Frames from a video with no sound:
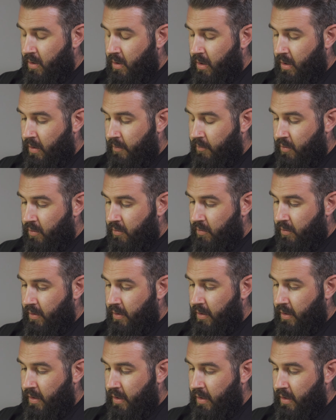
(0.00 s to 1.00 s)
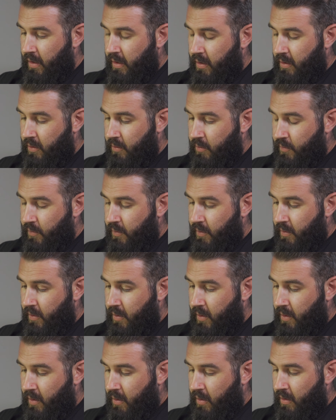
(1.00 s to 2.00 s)
I've already used
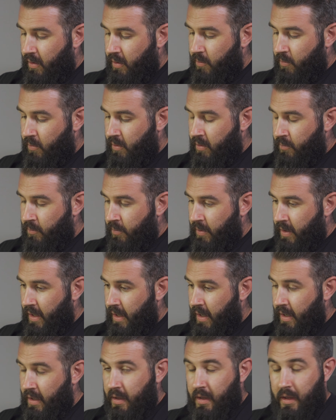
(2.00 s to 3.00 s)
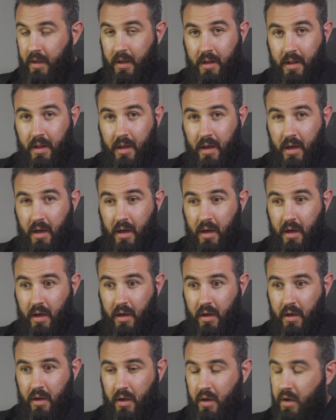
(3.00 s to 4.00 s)
the other one we had, the
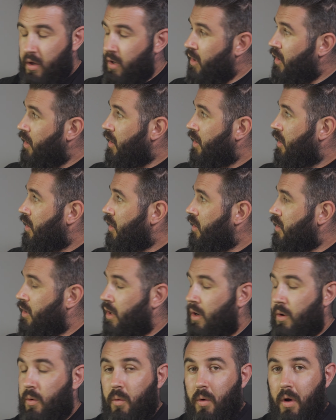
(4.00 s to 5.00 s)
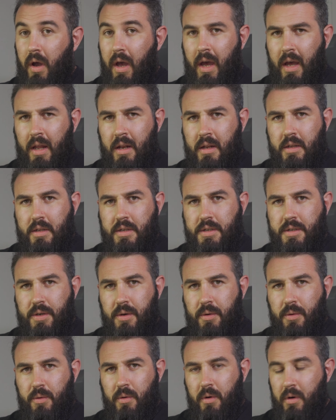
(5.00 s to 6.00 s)

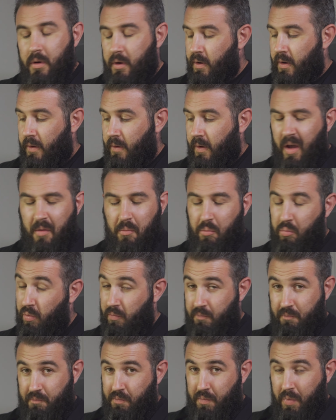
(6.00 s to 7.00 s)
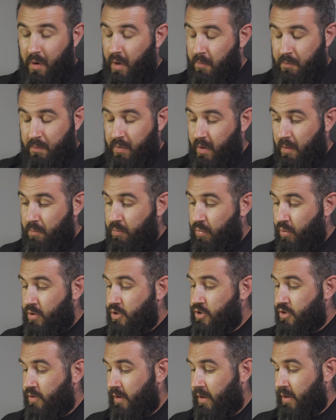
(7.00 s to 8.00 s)
Johansson. I'm probably
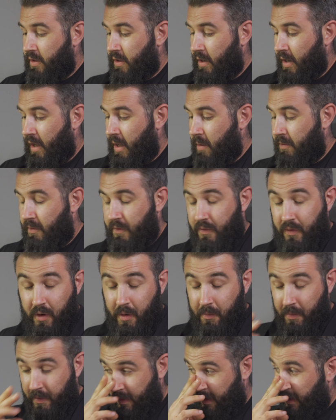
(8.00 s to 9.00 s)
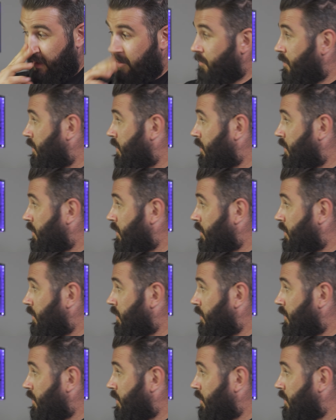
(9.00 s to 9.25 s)
butchering the name, sorry about that,